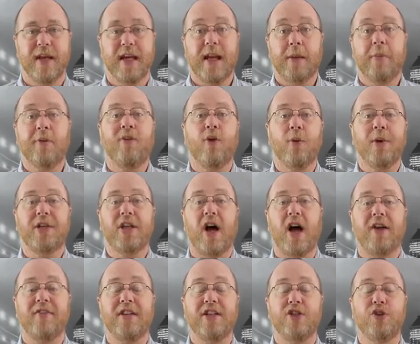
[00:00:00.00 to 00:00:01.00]
Now, before we
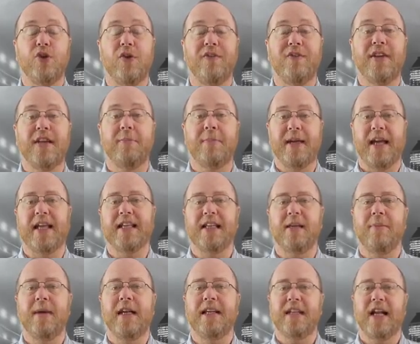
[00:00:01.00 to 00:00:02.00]
dive into VPNs,
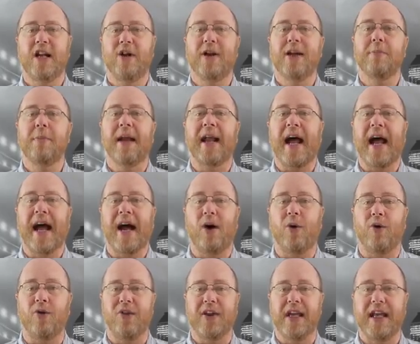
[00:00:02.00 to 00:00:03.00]
let me tell you a little bit
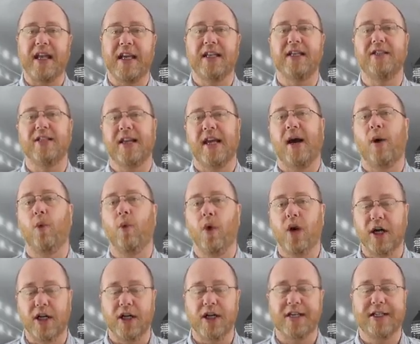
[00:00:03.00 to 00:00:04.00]
how the internet
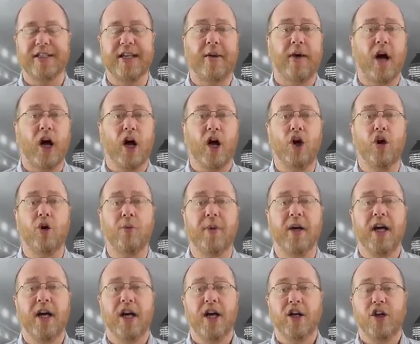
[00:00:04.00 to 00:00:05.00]
works. Now, at
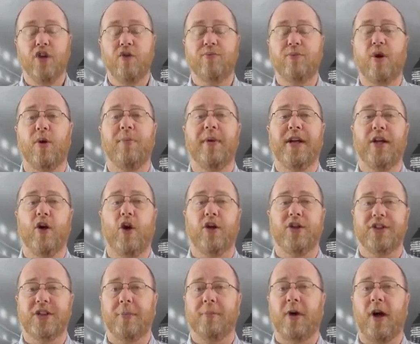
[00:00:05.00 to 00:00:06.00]
home, you've probably
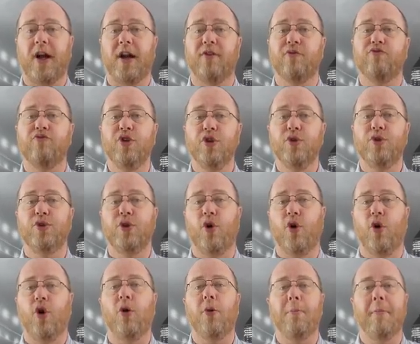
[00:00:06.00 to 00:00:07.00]
got some kind of router
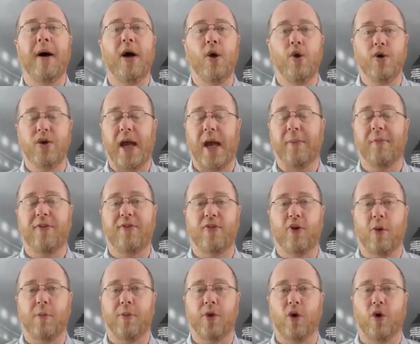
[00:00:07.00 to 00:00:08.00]
or modem
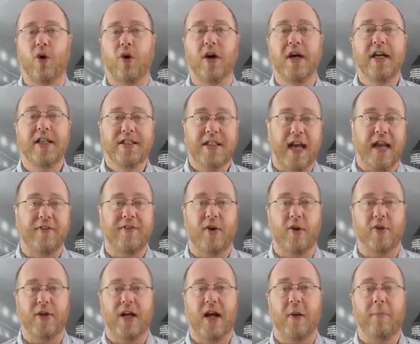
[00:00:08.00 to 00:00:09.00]
from your
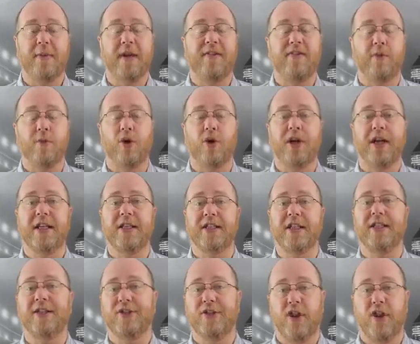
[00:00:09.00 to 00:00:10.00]
telephone company, from your internet